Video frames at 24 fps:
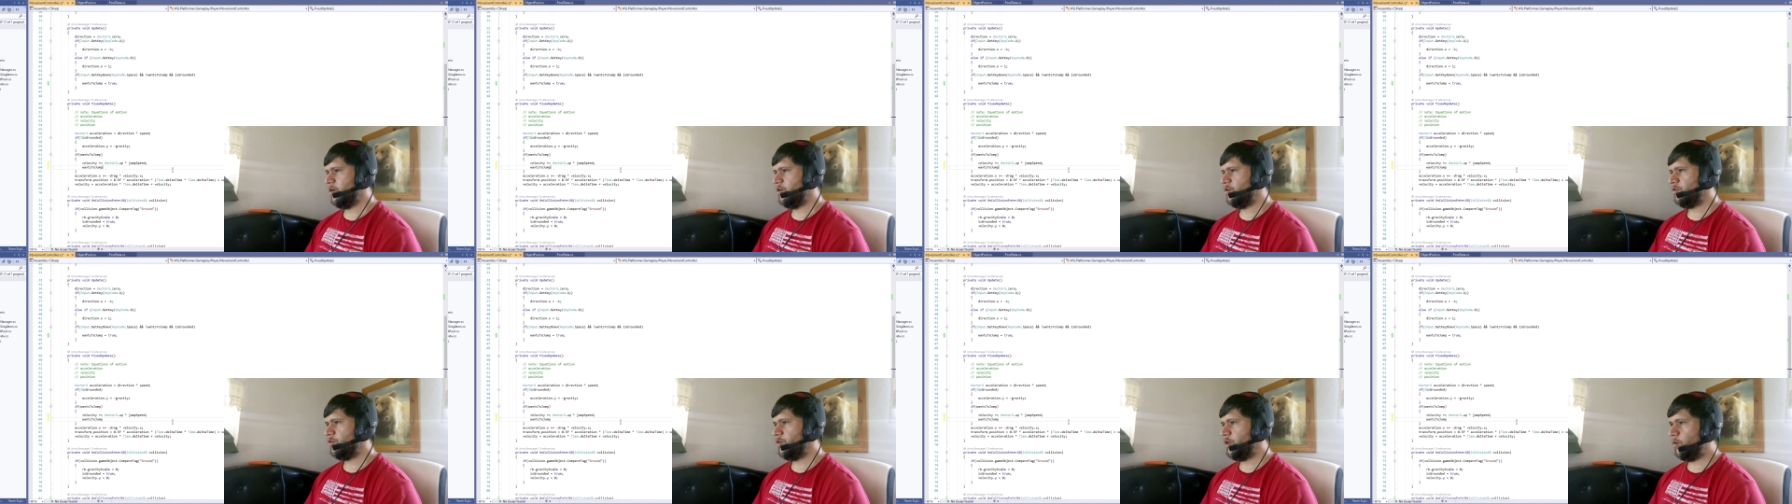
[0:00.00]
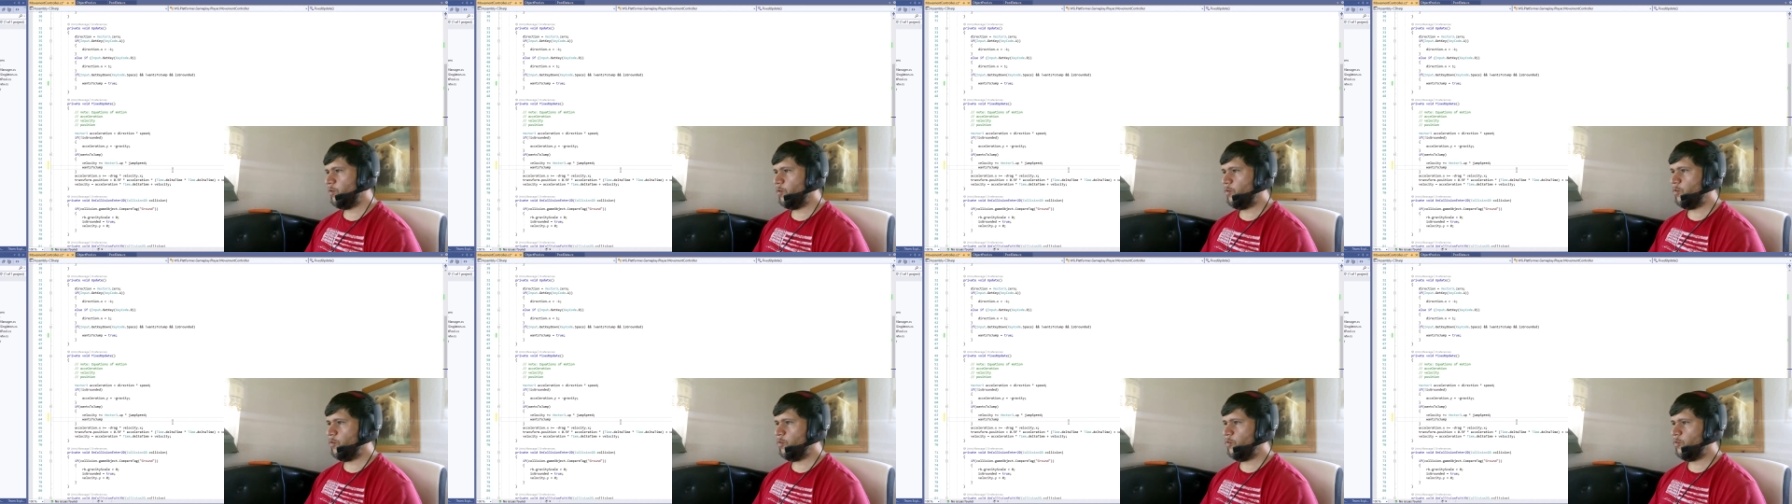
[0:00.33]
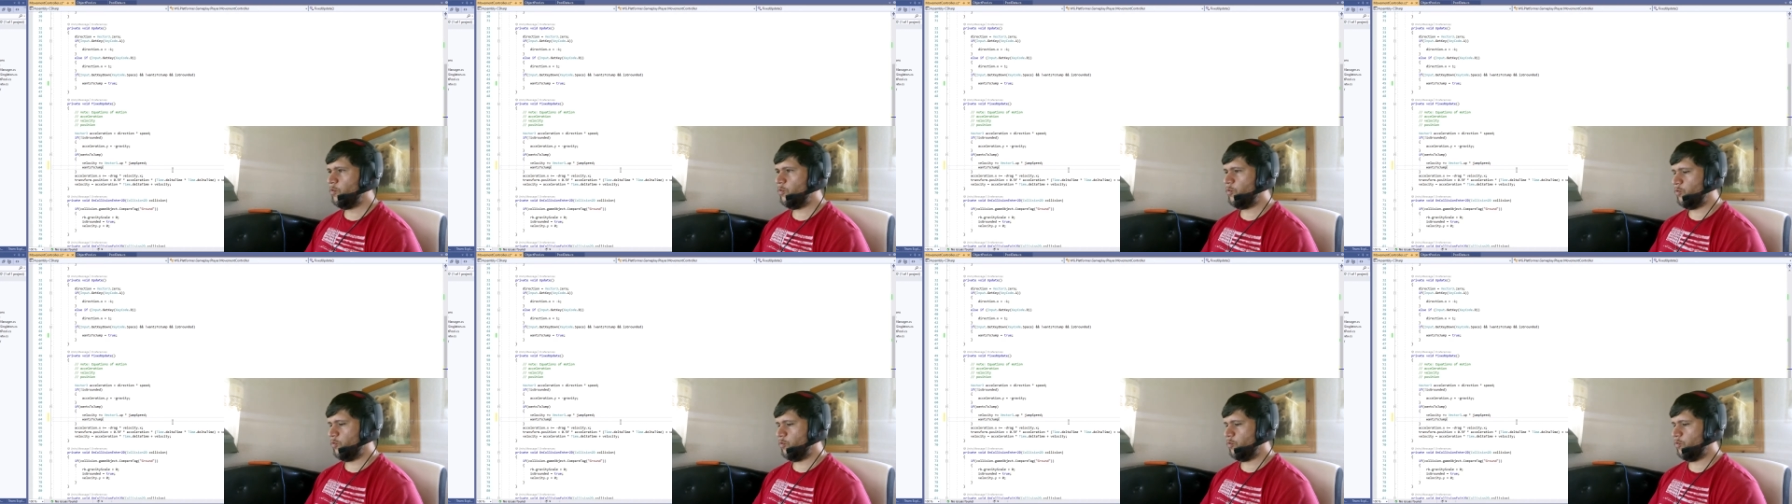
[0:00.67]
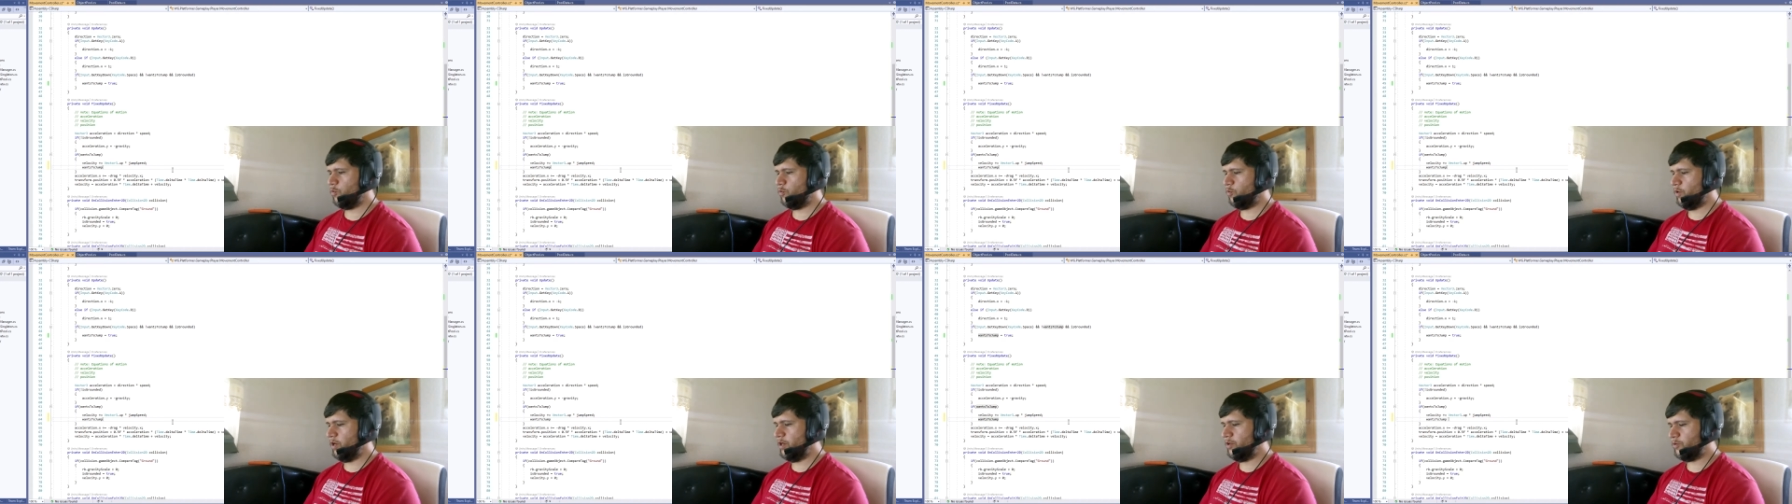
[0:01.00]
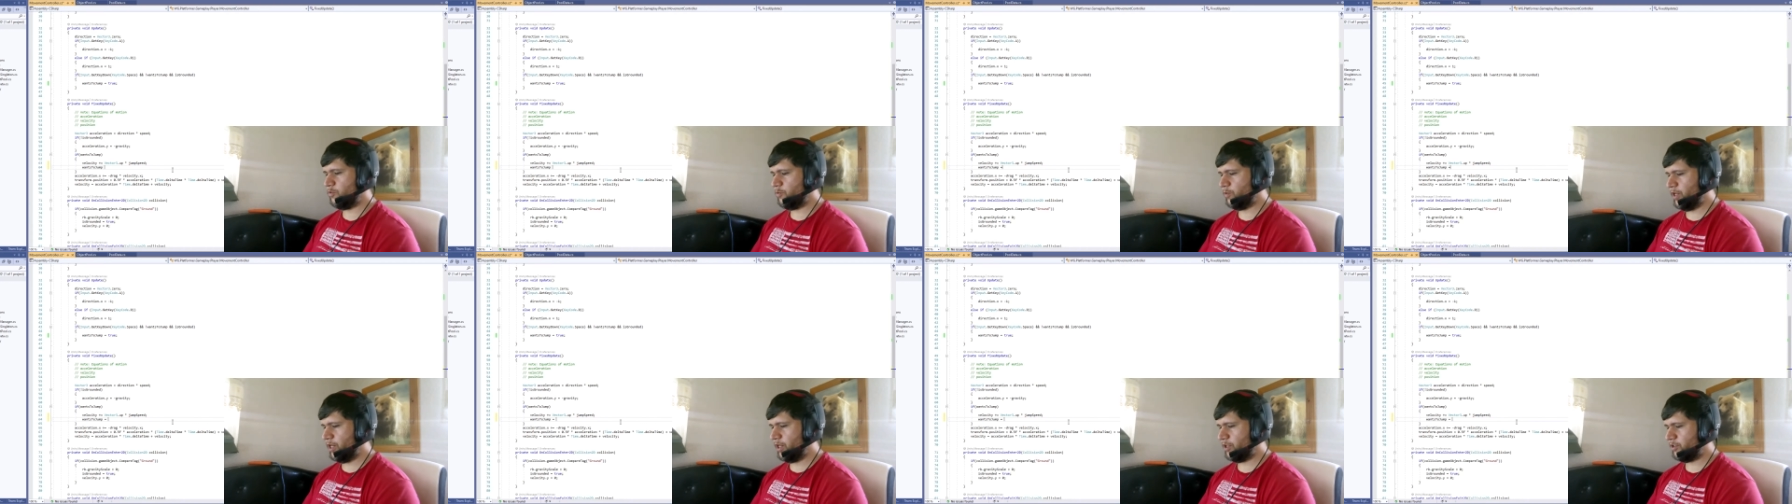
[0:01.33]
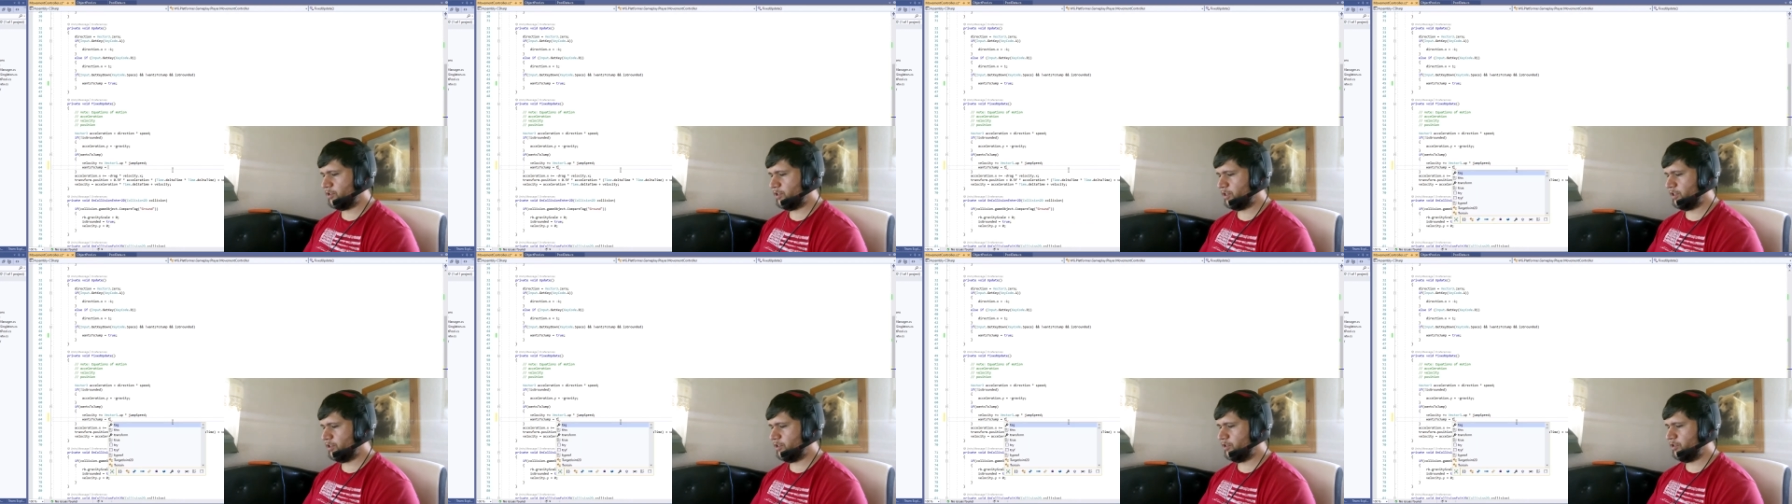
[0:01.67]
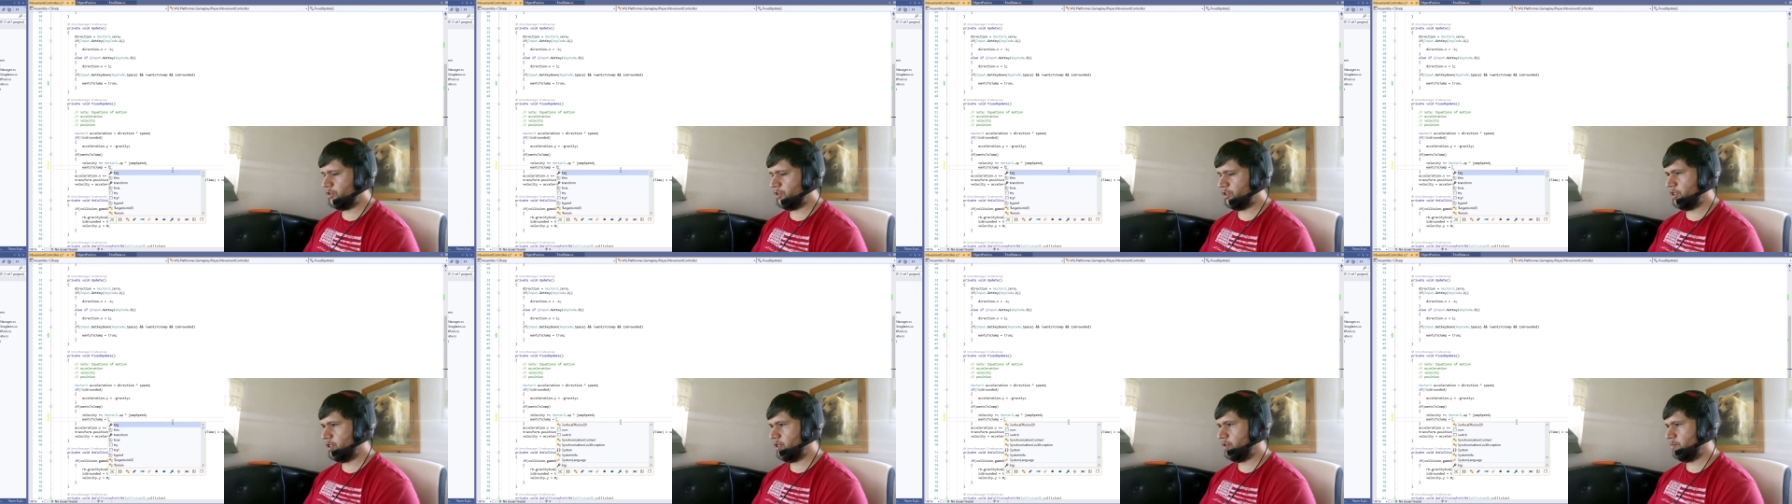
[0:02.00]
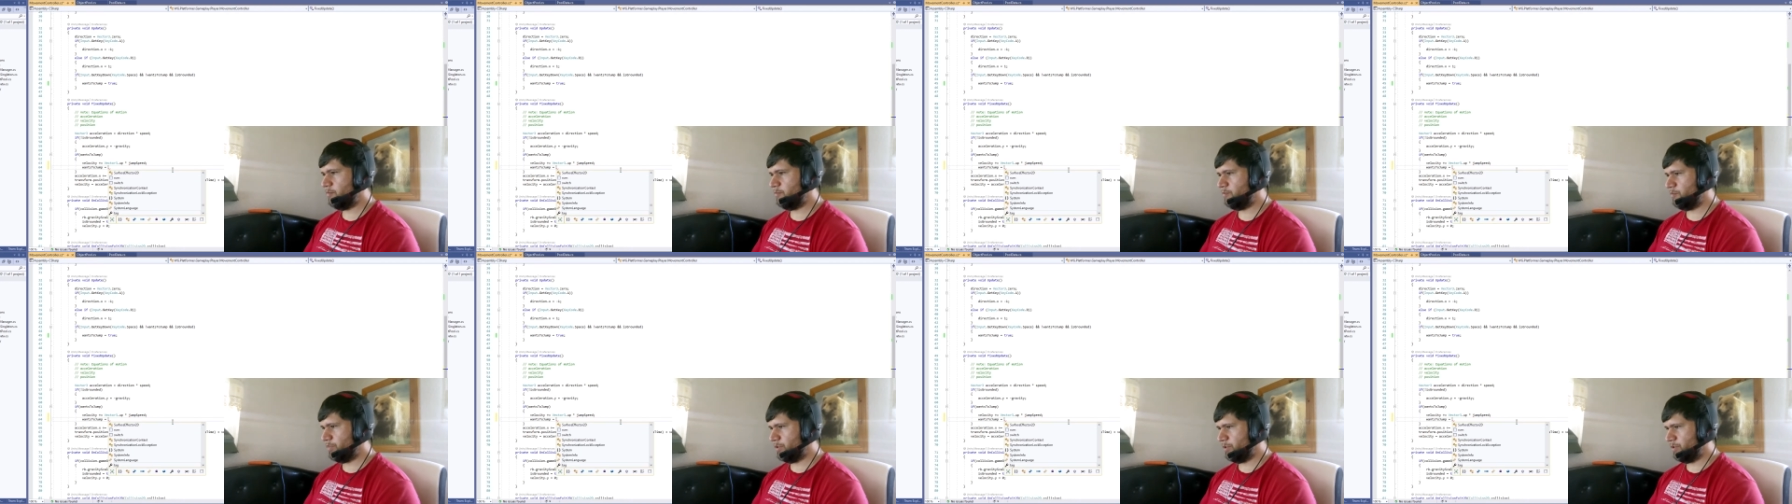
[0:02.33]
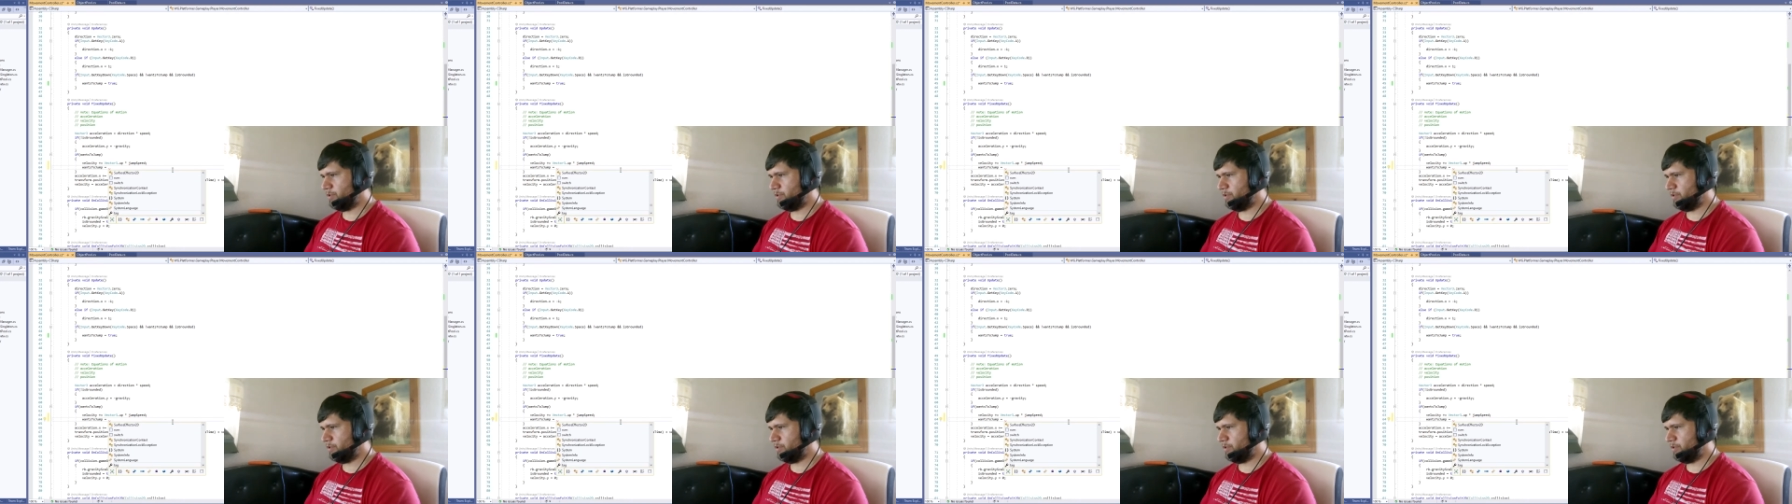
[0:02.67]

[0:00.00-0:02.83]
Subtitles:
So once we actually jump,